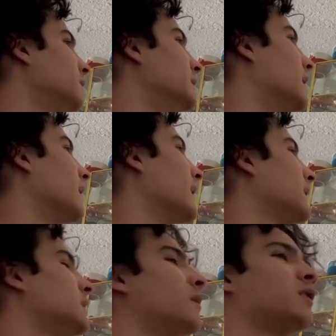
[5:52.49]
Yeah, like
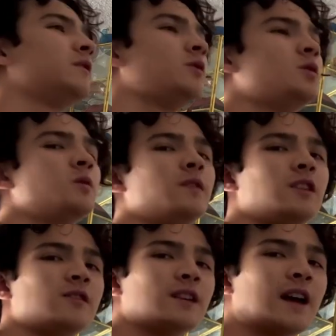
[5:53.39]
some other YouTube
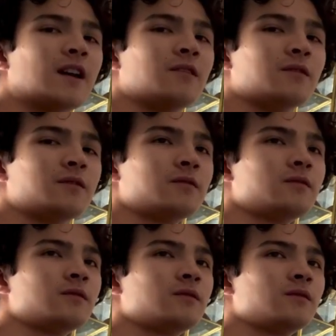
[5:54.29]
videos I have
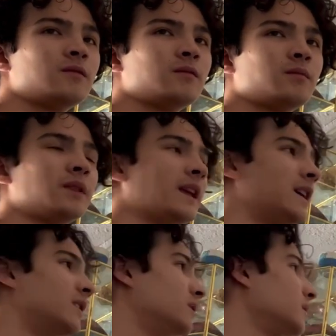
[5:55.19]

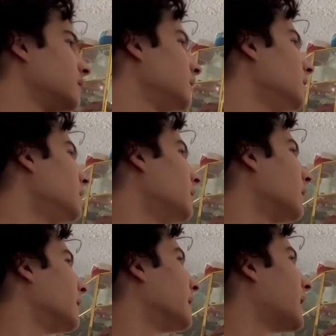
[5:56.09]
planned
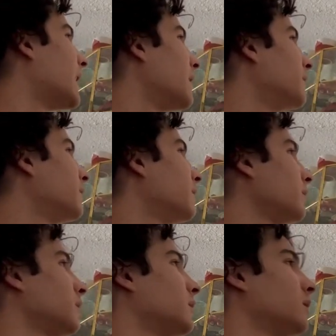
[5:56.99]
are like
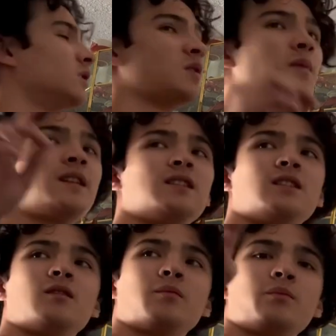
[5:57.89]
there's a
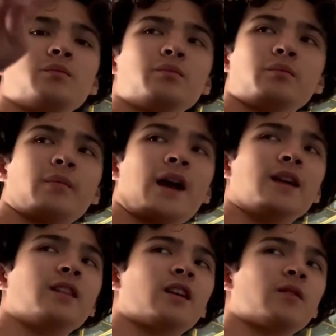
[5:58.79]
painting
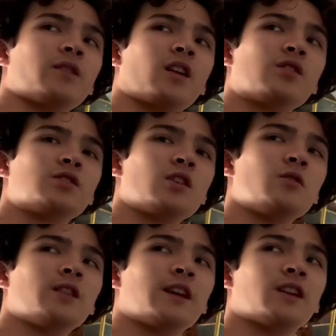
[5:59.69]
behind there that I'll show
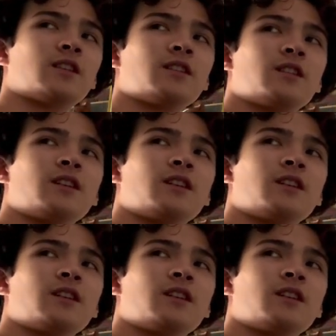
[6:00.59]
you later.